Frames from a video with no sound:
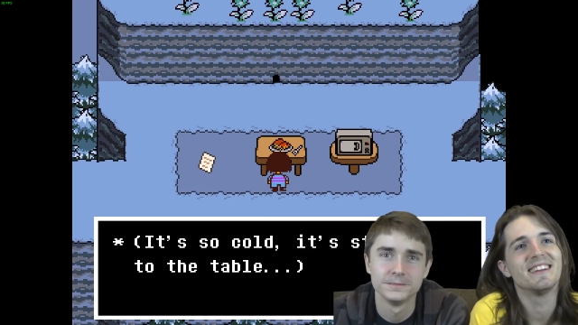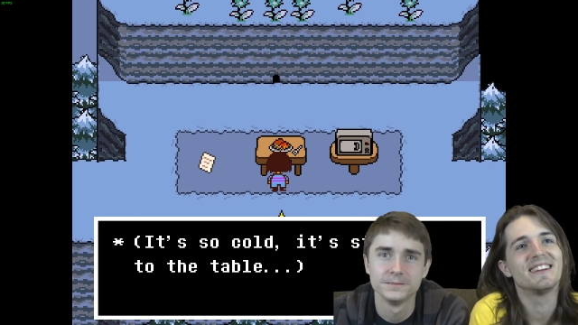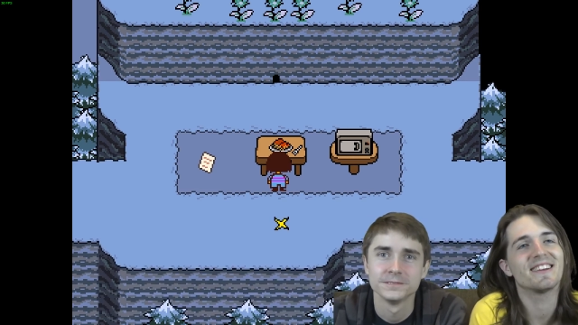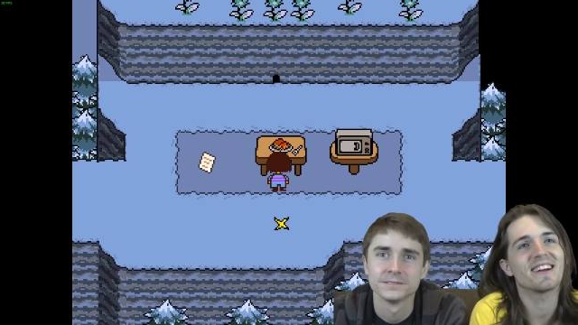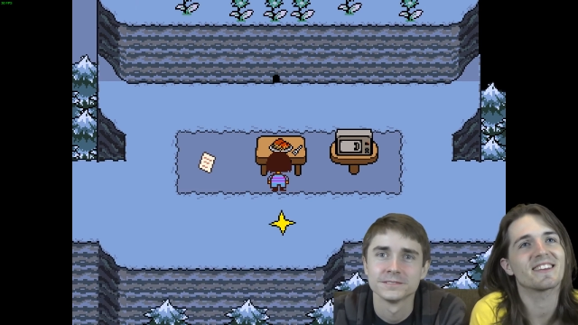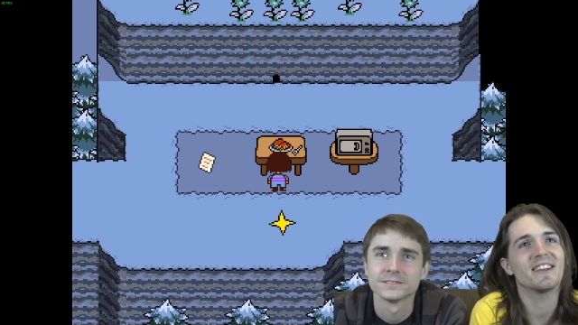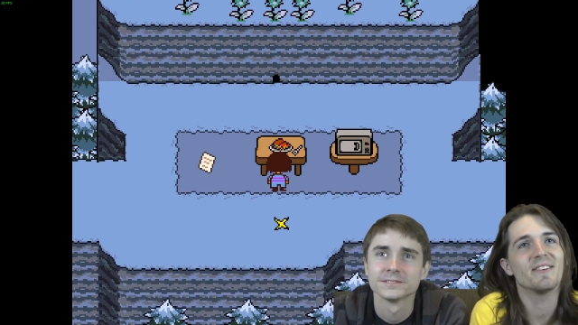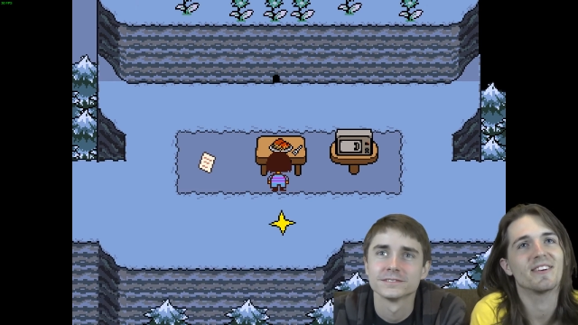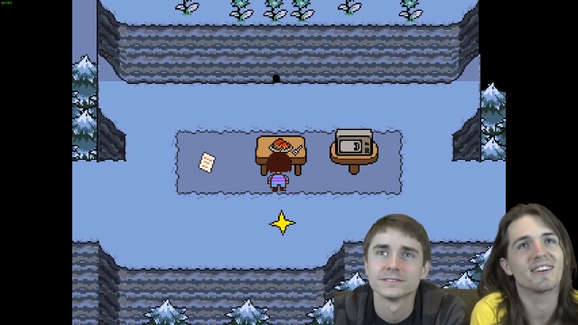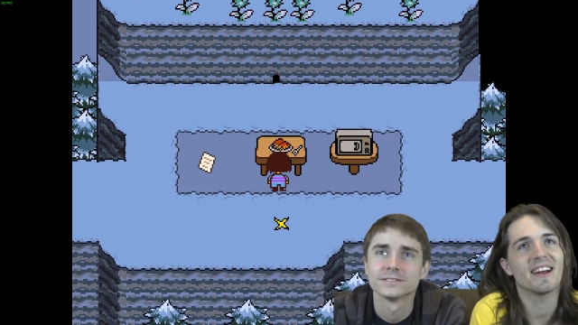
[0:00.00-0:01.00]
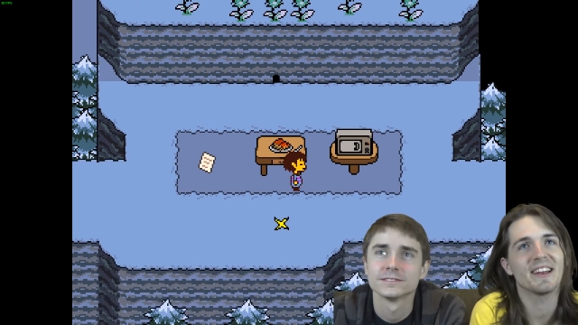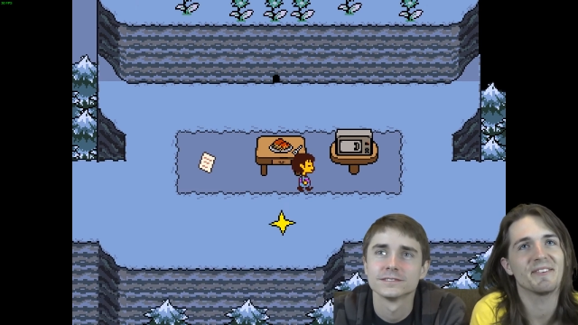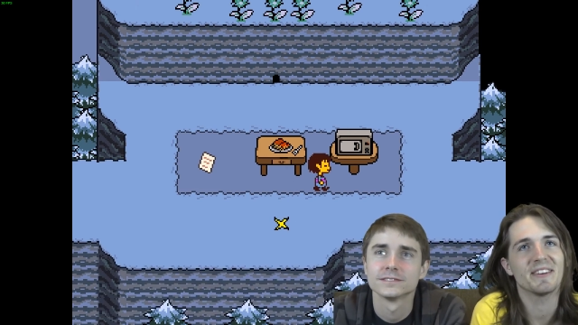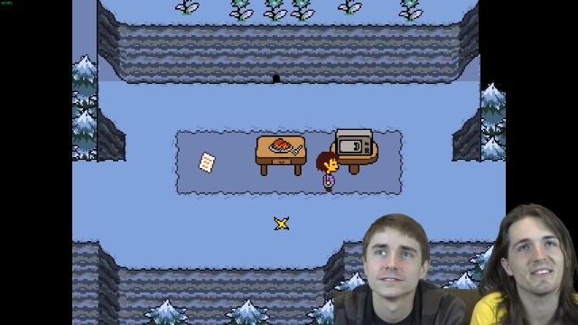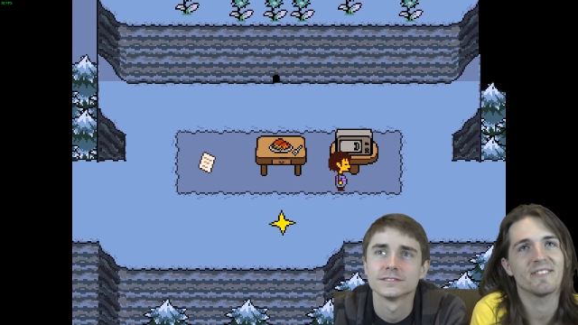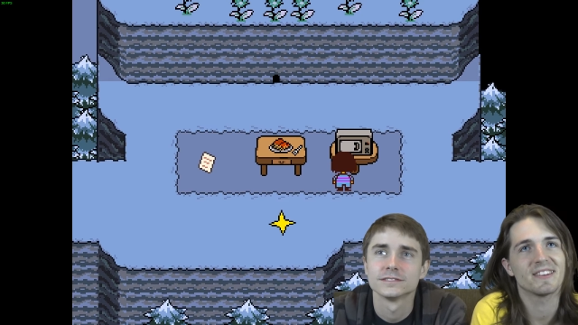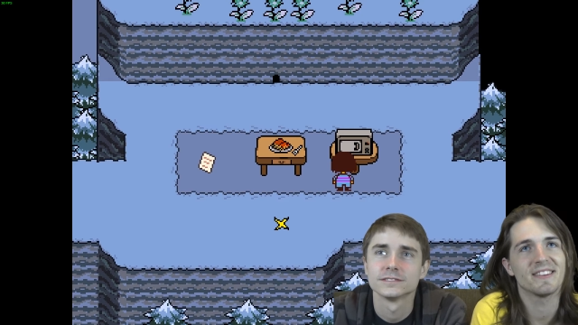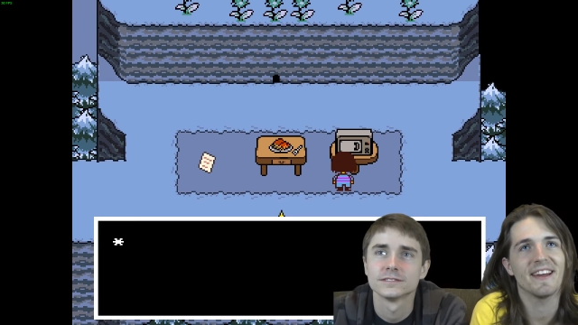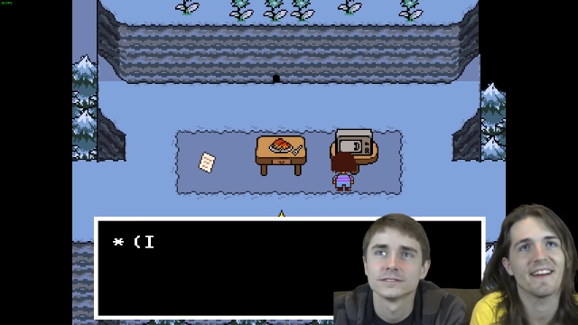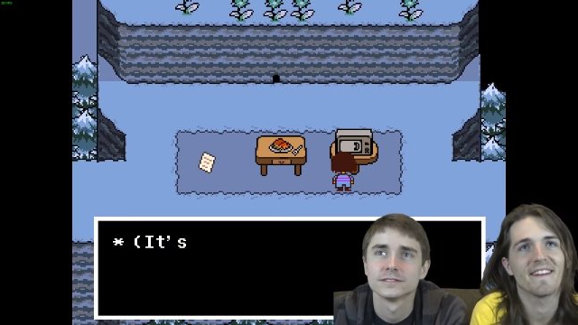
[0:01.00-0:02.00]
Speaker 1: It's stuck to the table. God damn it. What's in
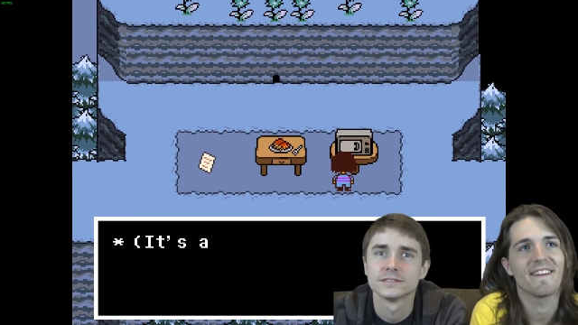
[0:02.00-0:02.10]
there?